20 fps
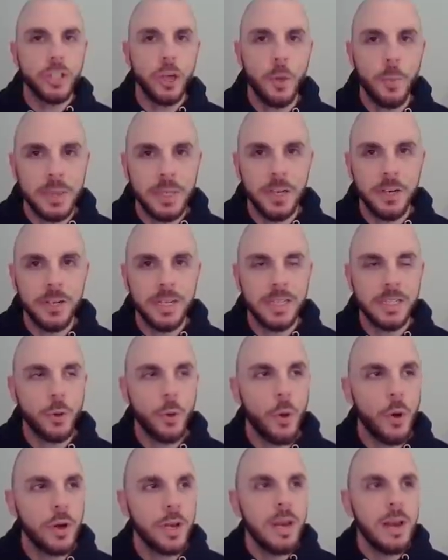opened their
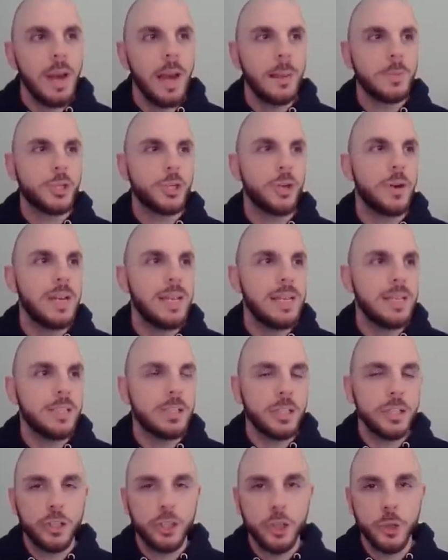Discord. I'm sure he's
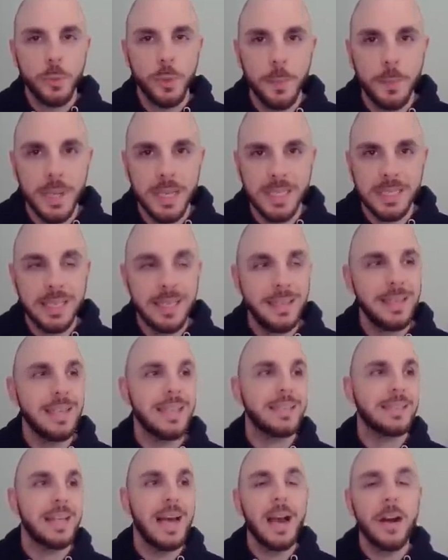super busy. The
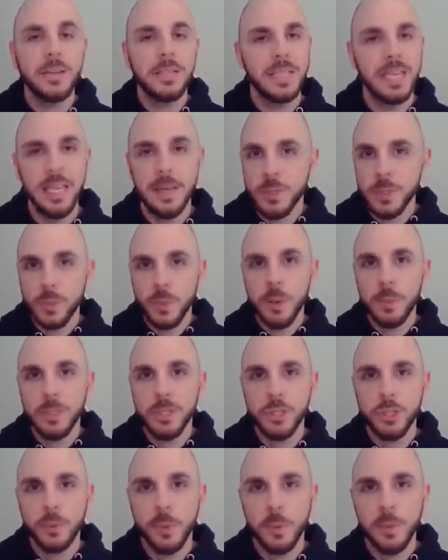entire team is probably
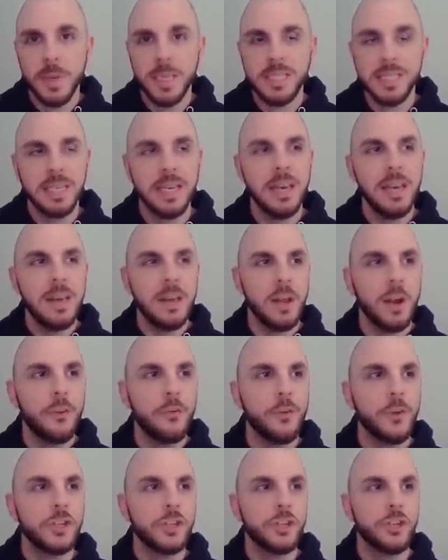super busy. They're
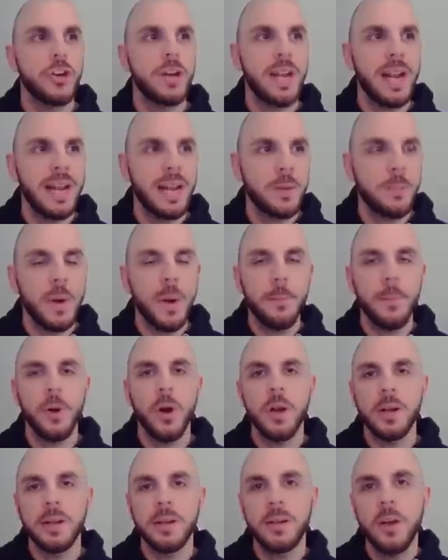for sure getting
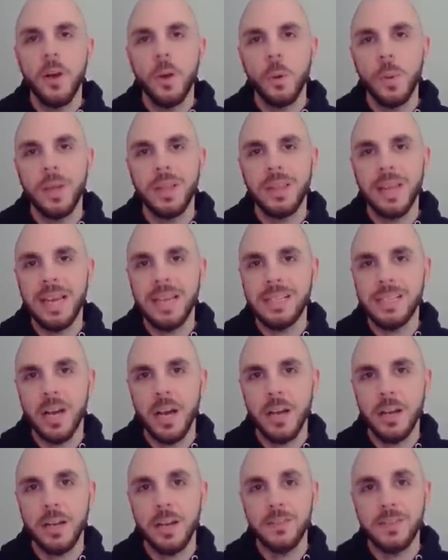bombarded with a
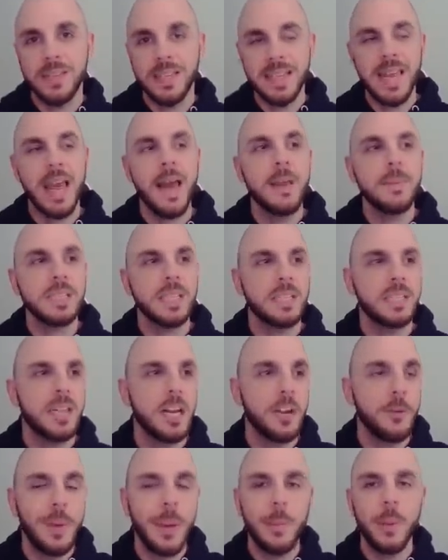ton of DMs, a ton
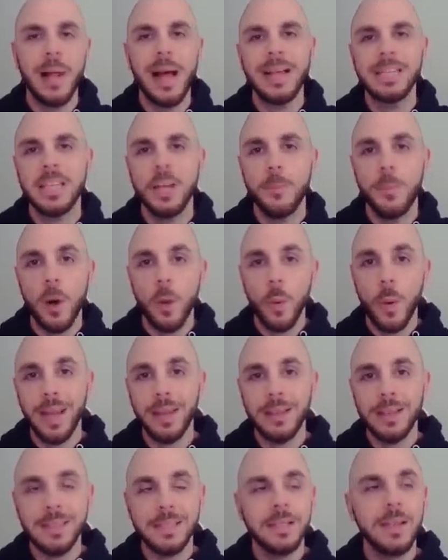of people asking about
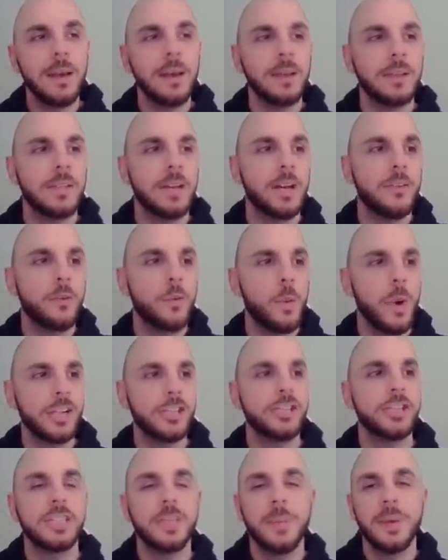whitelist, a ton of
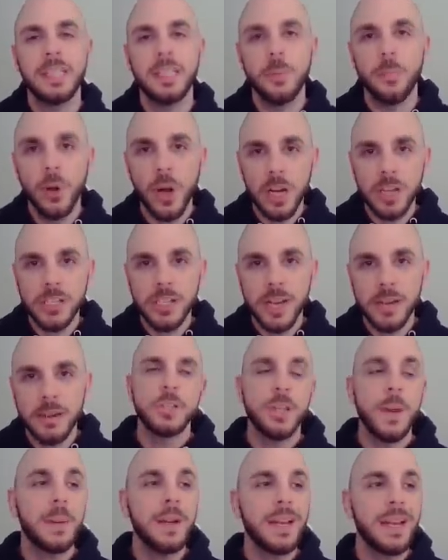questions about the project.
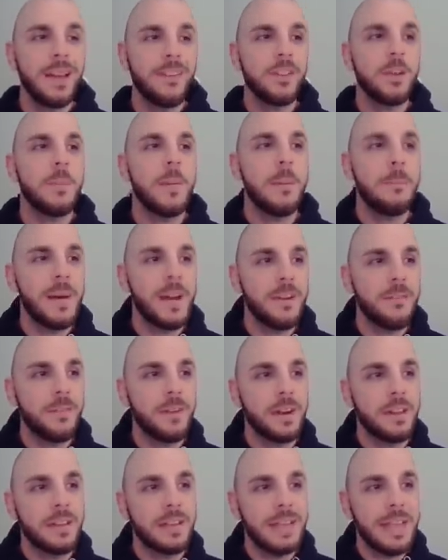So I'm going to give them a benefit
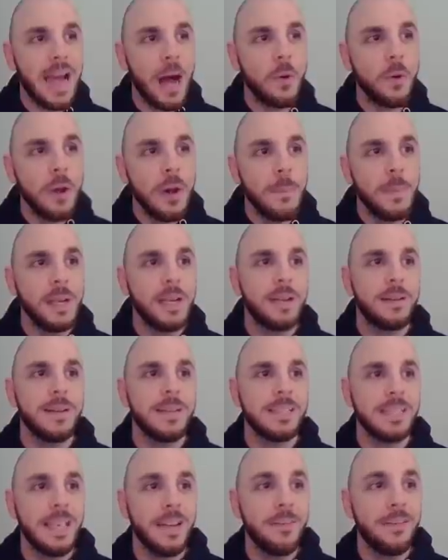of the doubt,
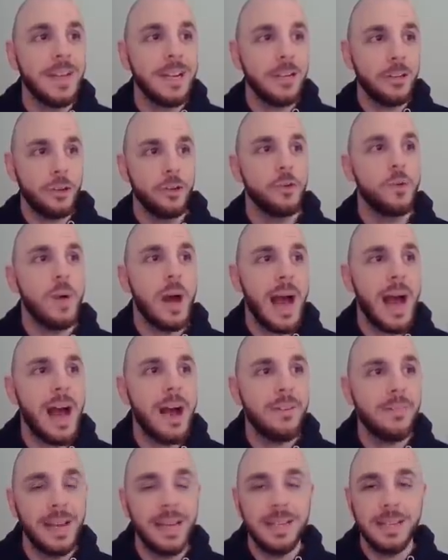because if they do
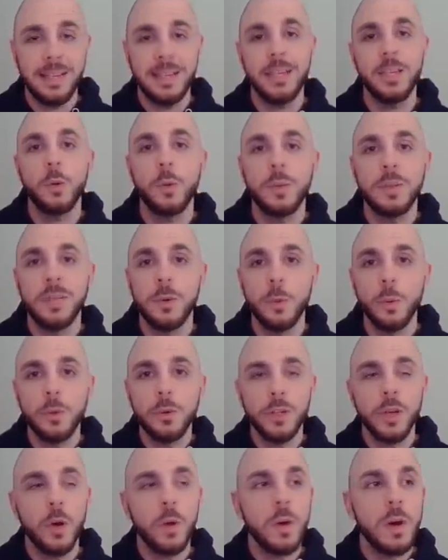have a deal with
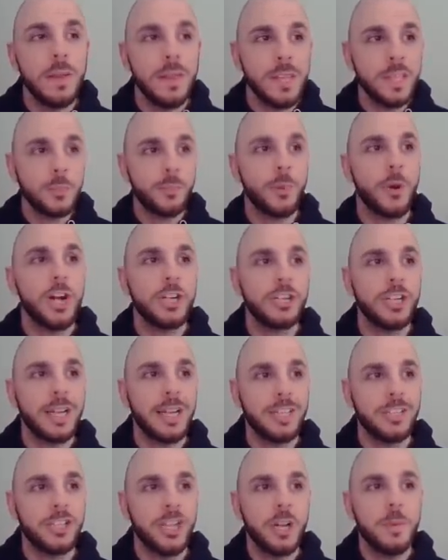Naruto, this project
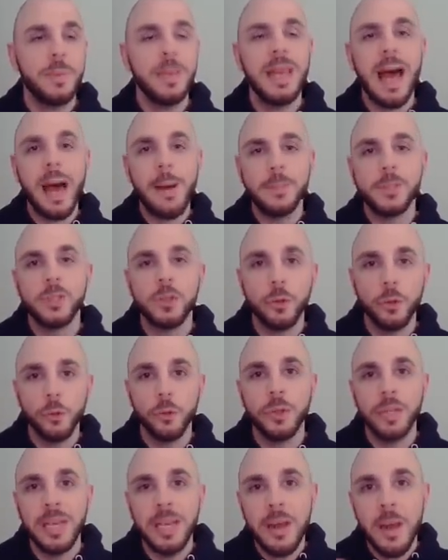is going to be
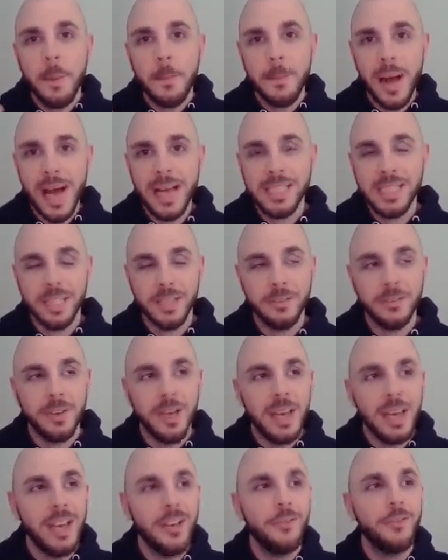absolutely massive.
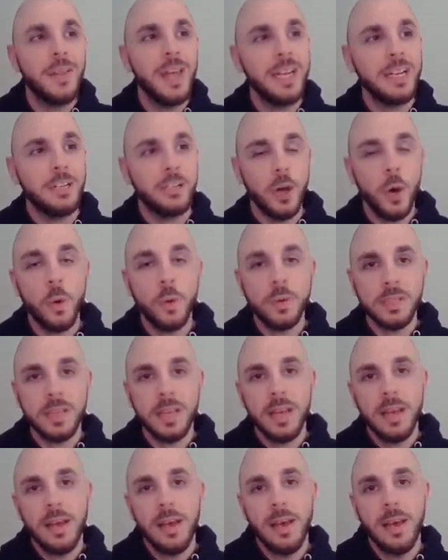If they don't,
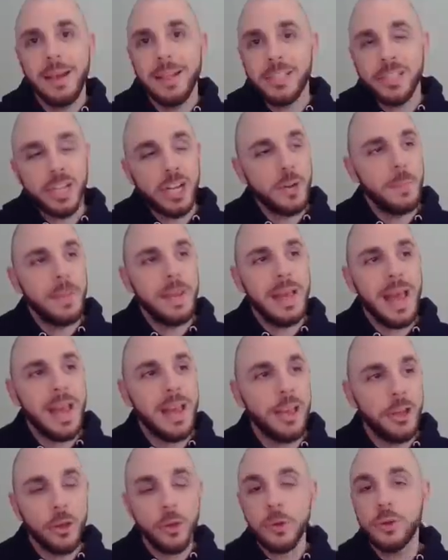it's going to be a
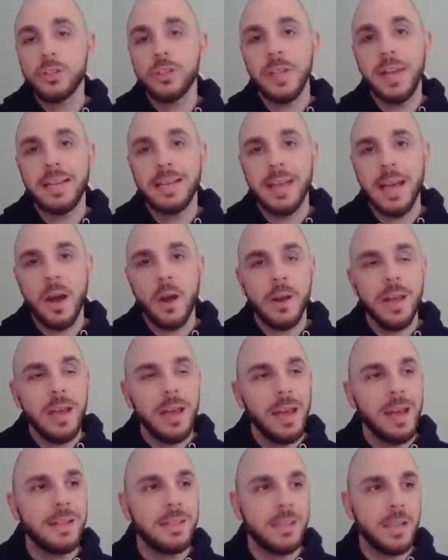huge letdown.
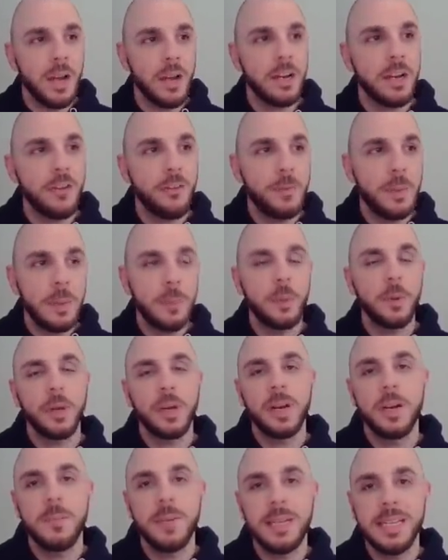A ton of people are
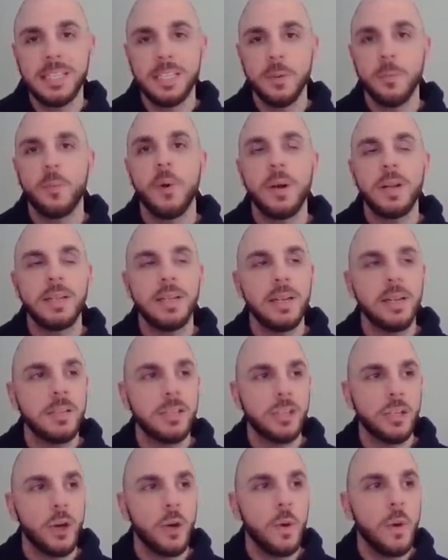going to be disappointed.
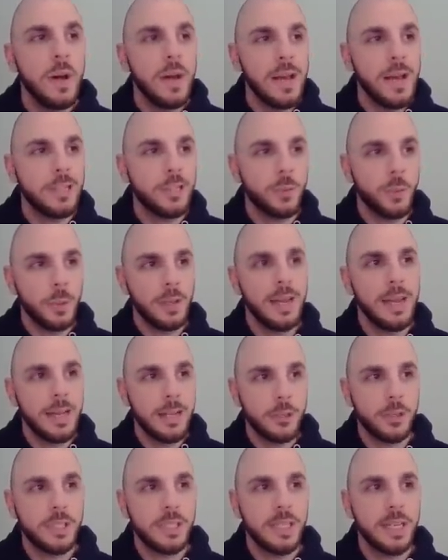So it's really
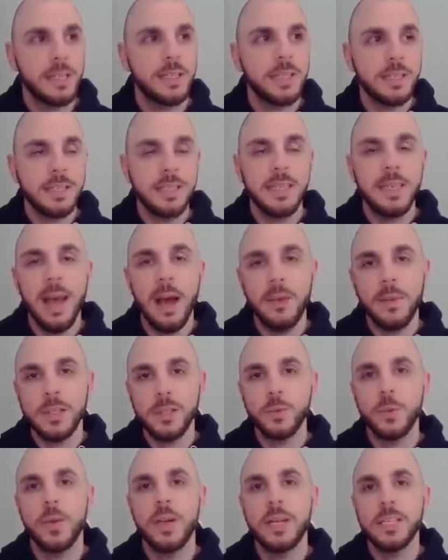interesting to see how
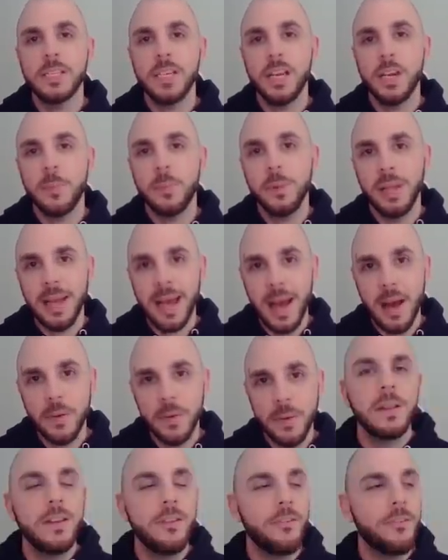this one is going to play out.
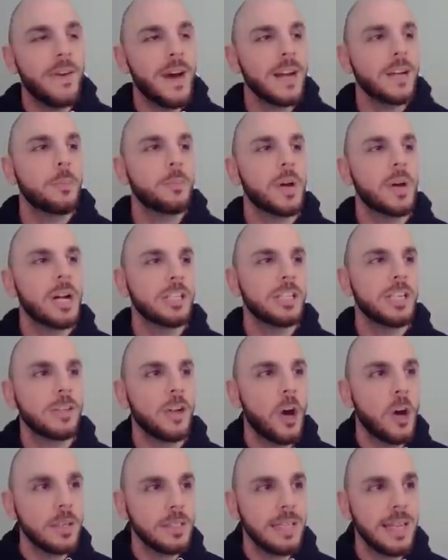The final project
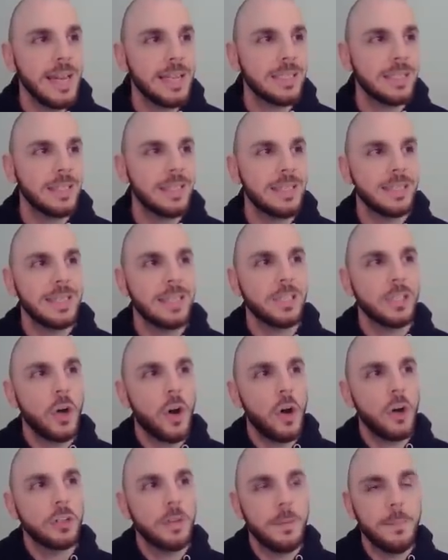on today's list is
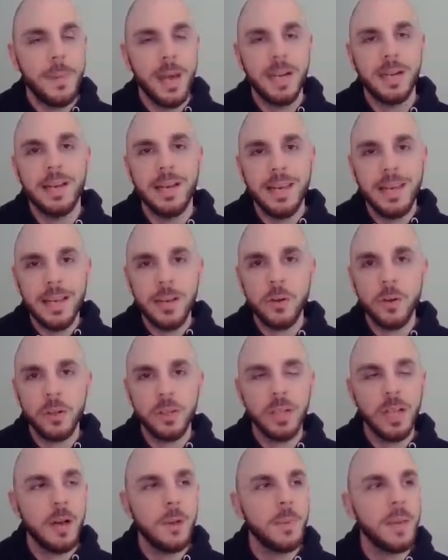called Meta Eagle
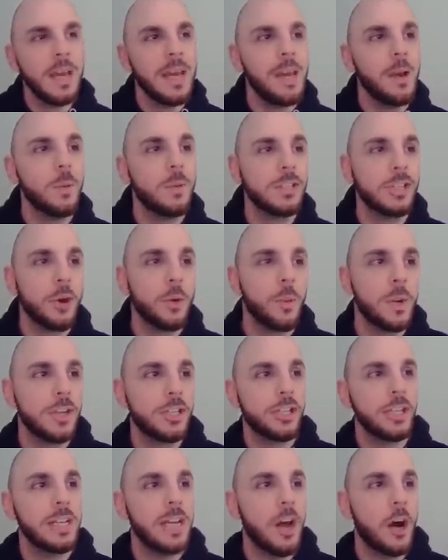Club. It was
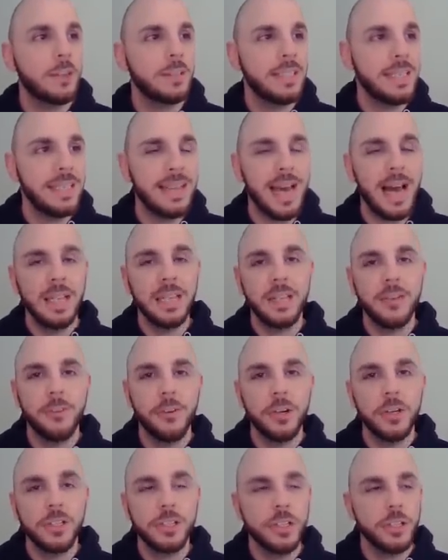originally on the
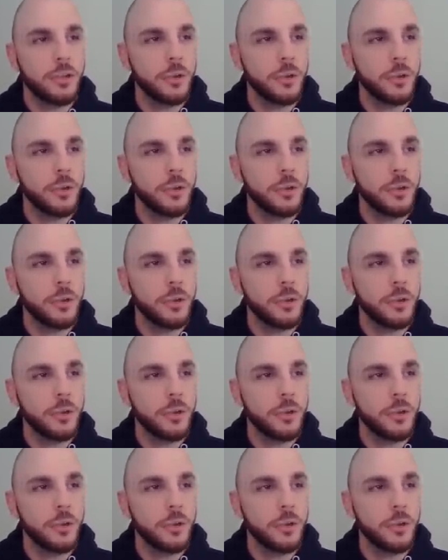Galaverse